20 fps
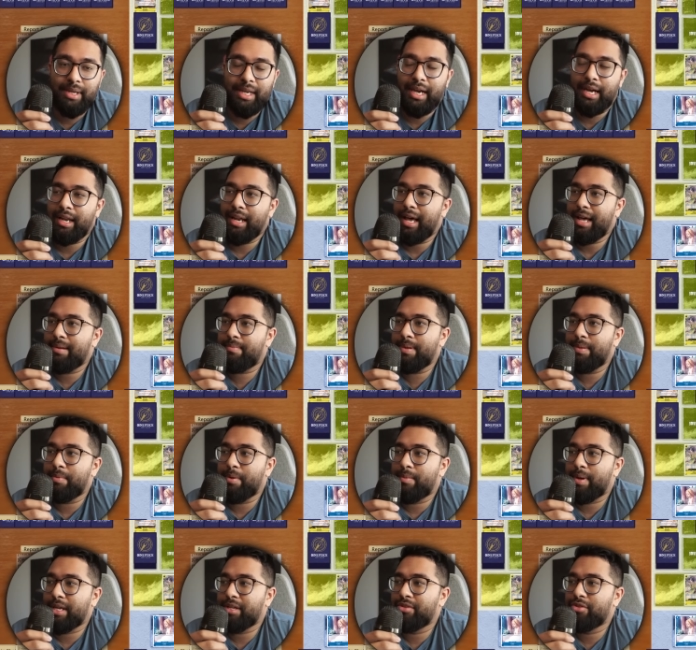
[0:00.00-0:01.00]
A lot of people
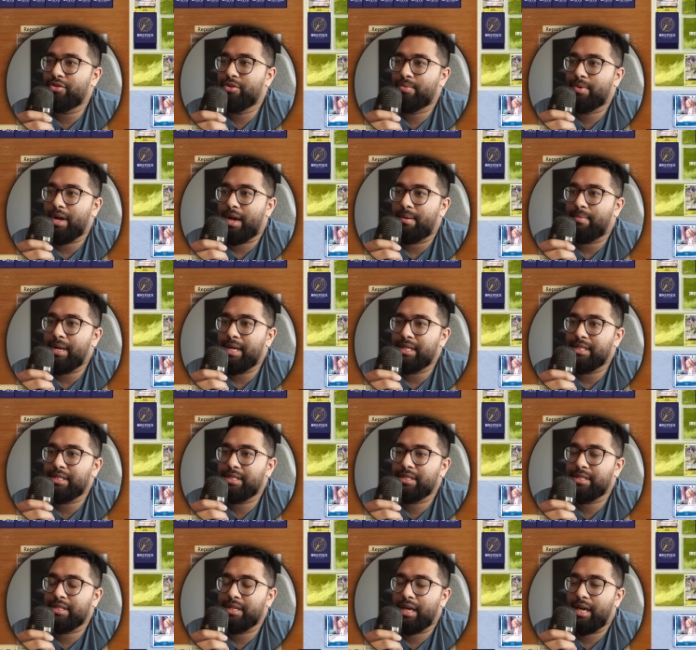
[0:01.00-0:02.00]
in my YouTube
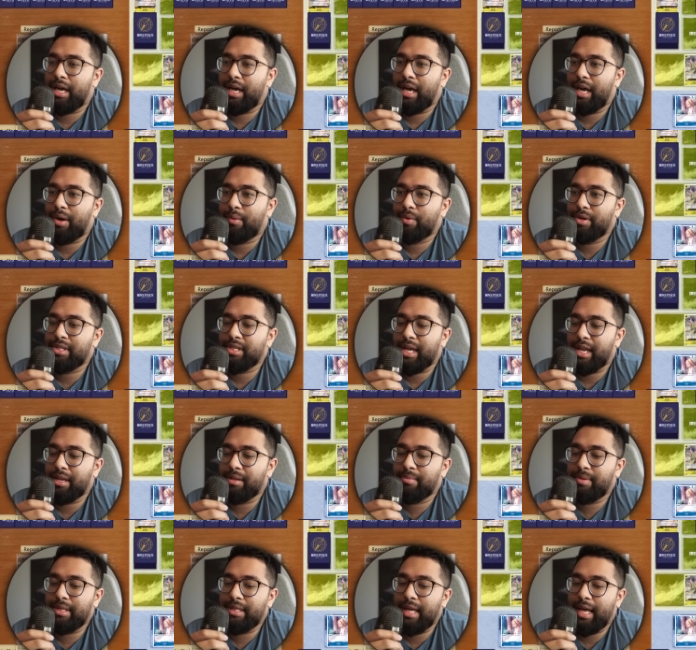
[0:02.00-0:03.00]
comments uh, were
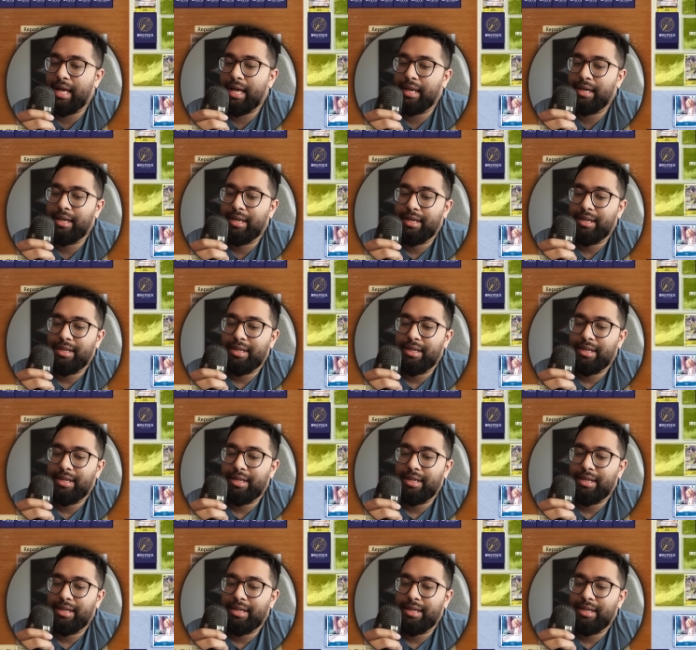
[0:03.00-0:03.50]
telling me that